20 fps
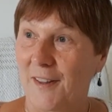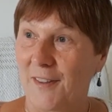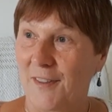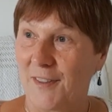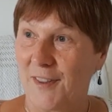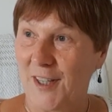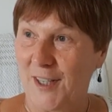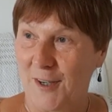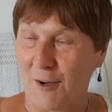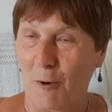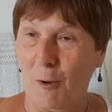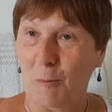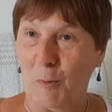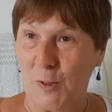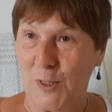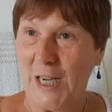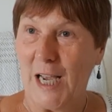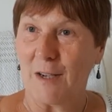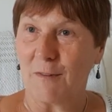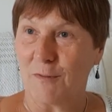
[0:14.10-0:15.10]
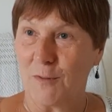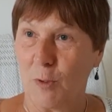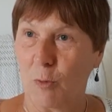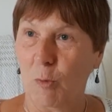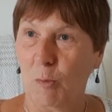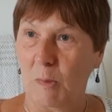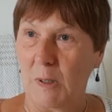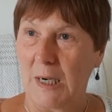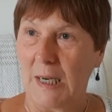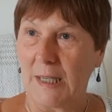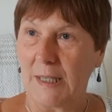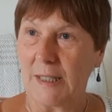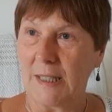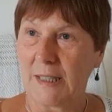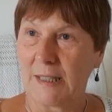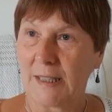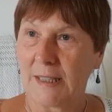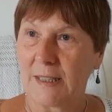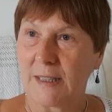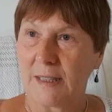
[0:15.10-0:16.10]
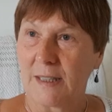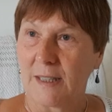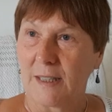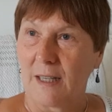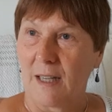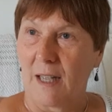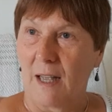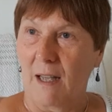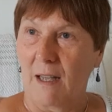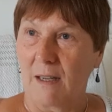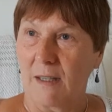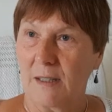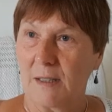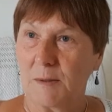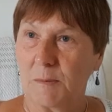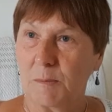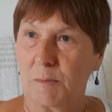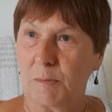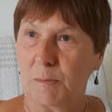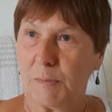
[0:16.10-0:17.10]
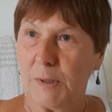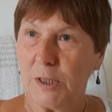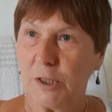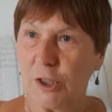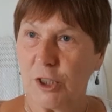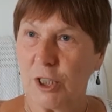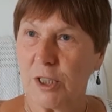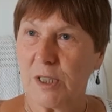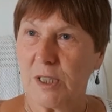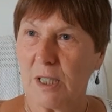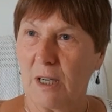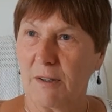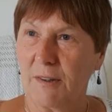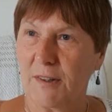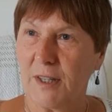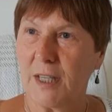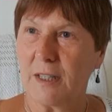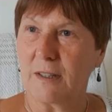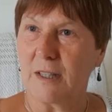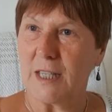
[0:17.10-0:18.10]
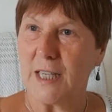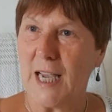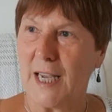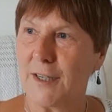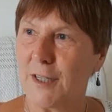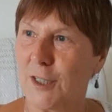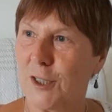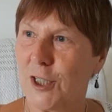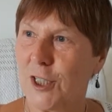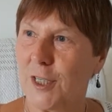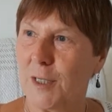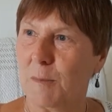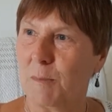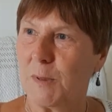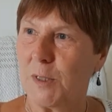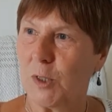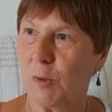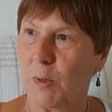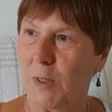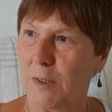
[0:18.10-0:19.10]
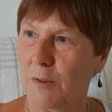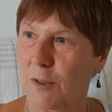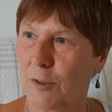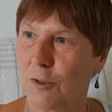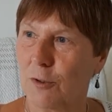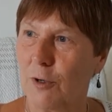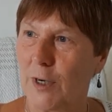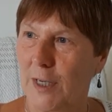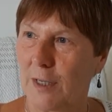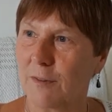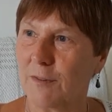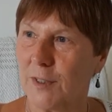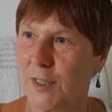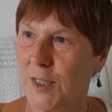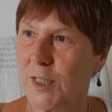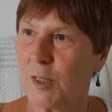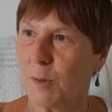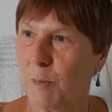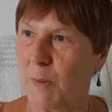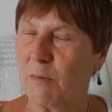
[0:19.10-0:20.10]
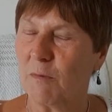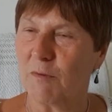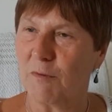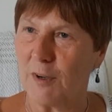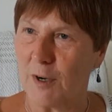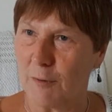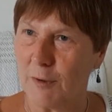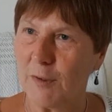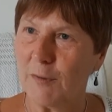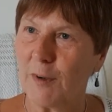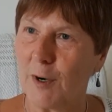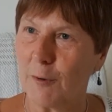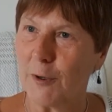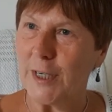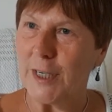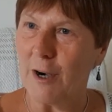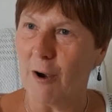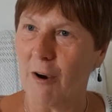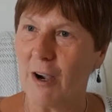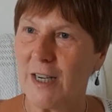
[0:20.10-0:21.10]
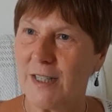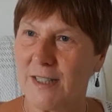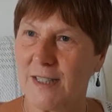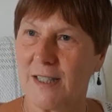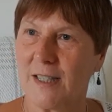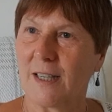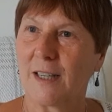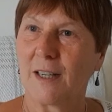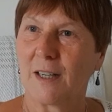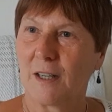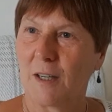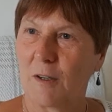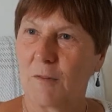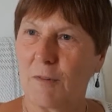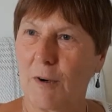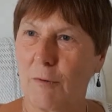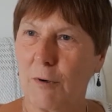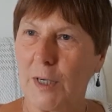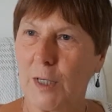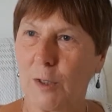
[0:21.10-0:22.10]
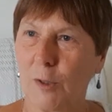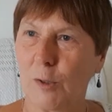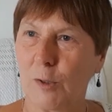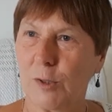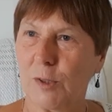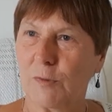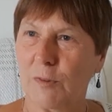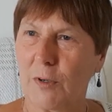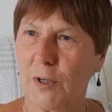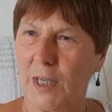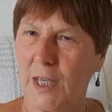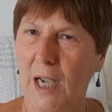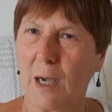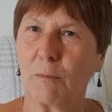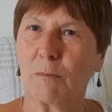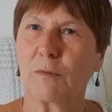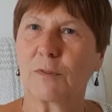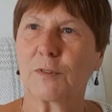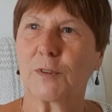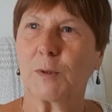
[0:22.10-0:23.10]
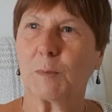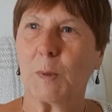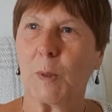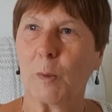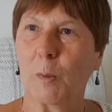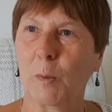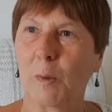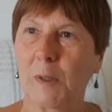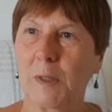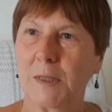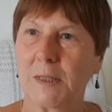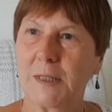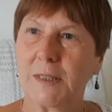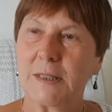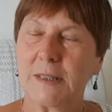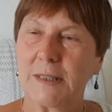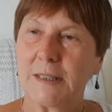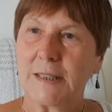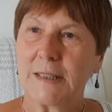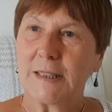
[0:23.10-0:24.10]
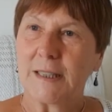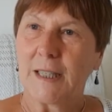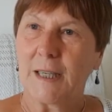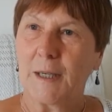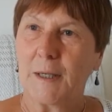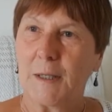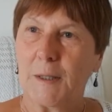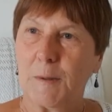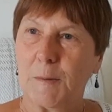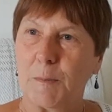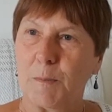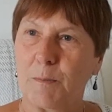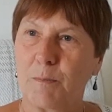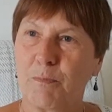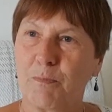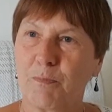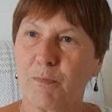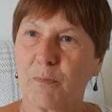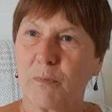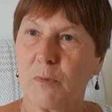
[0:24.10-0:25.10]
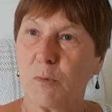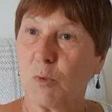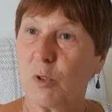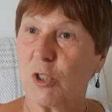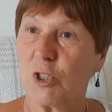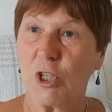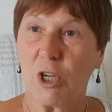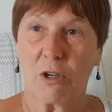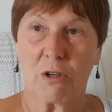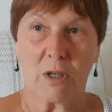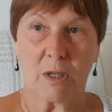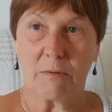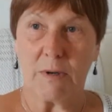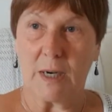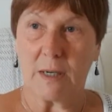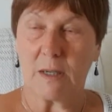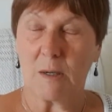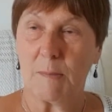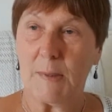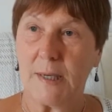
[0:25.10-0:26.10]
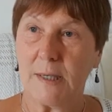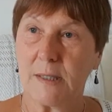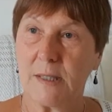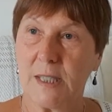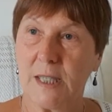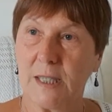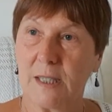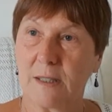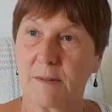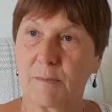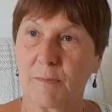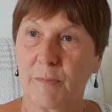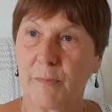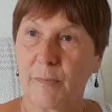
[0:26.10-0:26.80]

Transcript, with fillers: than I would have normally. Um, but just, I think the energy between the three of us has been very, very nice. Very good, very comfortable. Um, would certainly recommend it.